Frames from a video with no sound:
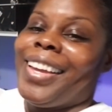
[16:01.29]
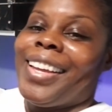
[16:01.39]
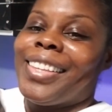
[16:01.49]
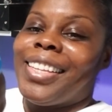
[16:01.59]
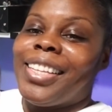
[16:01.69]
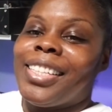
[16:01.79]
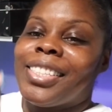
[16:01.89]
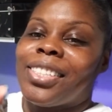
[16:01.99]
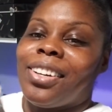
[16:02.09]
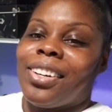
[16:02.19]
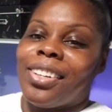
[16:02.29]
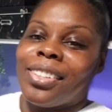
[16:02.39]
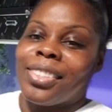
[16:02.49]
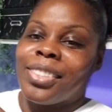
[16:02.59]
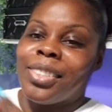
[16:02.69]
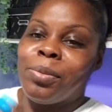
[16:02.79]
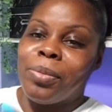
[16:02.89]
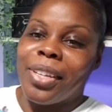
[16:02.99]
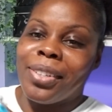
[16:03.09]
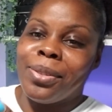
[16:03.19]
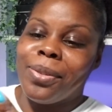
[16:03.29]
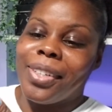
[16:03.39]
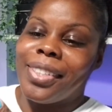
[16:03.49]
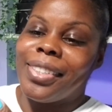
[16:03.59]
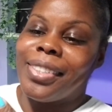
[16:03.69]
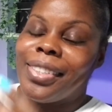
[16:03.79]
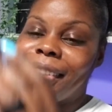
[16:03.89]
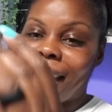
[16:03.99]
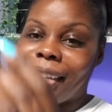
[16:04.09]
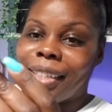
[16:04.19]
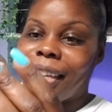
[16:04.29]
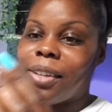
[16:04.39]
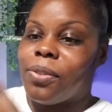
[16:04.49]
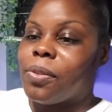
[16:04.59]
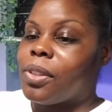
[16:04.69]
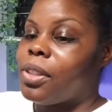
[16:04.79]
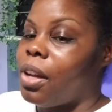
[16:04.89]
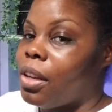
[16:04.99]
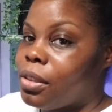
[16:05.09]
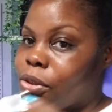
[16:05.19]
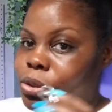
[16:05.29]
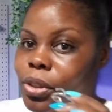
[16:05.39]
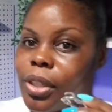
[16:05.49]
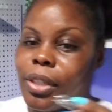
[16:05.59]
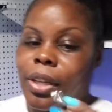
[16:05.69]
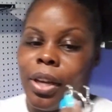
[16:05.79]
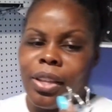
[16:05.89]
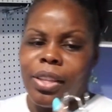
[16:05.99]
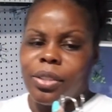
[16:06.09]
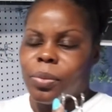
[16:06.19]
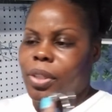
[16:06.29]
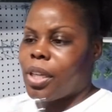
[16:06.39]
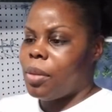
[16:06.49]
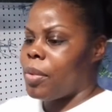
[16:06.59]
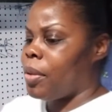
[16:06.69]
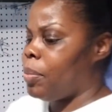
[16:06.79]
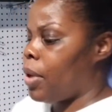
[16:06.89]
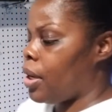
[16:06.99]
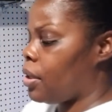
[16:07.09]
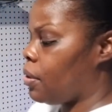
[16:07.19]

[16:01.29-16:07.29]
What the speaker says: these are the metal ones that came from the Dollar Tree. This one came in a pack of